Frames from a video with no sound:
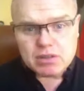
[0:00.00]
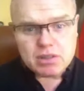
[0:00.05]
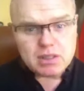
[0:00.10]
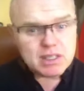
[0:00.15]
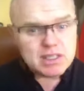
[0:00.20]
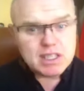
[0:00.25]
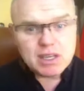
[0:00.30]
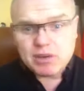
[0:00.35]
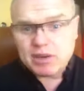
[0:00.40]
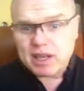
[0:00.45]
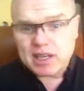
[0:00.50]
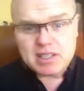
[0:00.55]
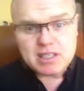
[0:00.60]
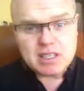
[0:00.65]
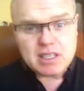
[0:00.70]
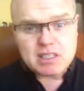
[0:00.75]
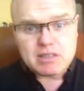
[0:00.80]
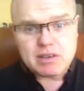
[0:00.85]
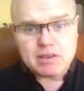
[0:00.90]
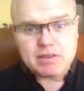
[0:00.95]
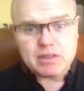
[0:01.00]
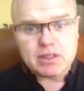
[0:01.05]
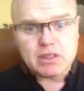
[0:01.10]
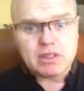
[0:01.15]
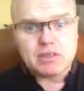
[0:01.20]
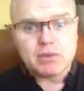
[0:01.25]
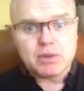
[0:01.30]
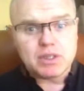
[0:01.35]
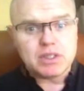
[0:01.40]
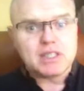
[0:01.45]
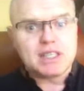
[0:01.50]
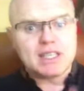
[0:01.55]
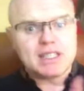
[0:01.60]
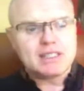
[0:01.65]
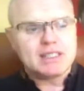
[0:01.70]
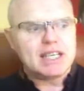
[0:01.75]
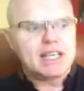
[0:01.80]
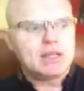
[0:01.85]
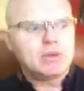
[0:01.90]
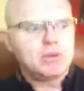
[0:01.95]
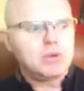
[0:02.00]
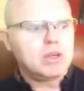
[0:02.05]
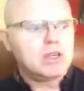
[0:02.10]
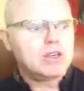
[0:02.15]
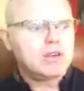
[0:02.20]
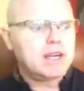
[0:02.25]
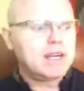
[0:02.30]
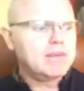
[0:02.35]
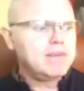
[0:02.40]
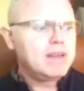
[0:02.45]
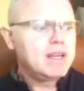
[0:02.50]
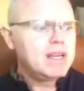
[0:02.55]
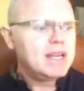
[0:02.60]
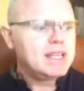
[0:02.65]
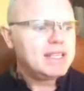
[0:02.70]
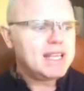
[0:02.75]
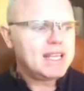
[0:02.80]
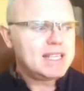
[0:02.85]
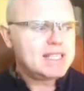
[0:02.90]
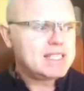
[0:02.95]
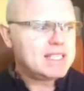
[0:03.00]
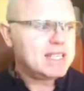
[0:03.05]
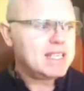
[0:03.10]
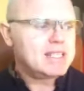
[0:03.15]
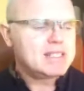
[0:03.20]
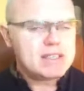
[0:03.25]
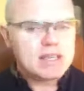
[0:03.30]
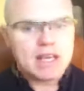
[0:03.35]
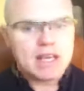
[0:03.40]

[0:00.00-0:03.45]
So that's the only exercise I've ever done. If you want to do that, that'll work great. Next thing is